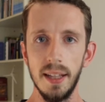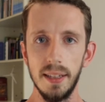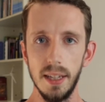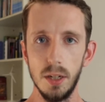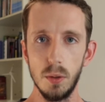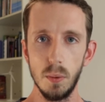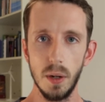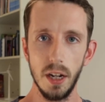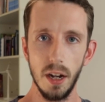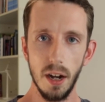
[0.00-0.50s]
And
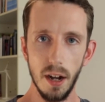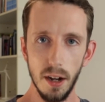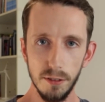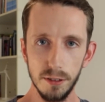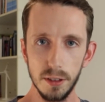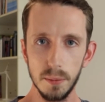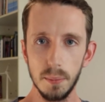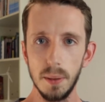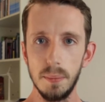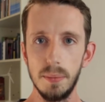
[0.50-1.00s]
that's why
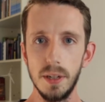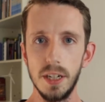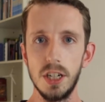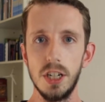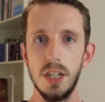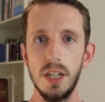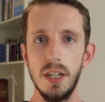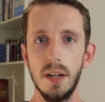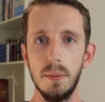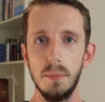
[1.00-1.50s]
after my
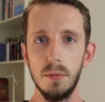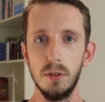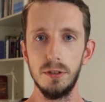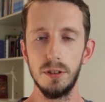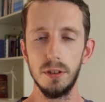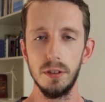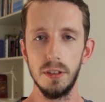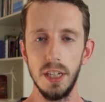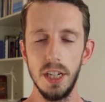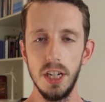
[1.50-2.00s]
PhD I
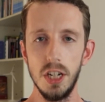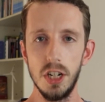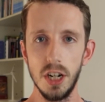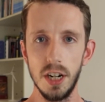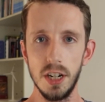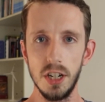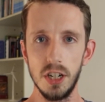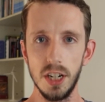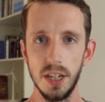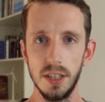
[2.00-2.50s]
moved to the
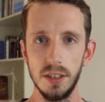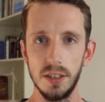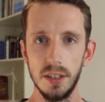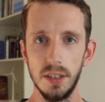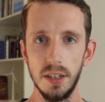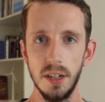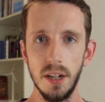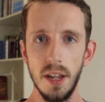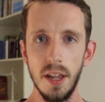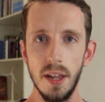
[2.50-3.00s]
eScience
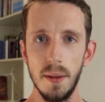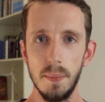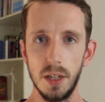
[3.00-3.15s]
Center,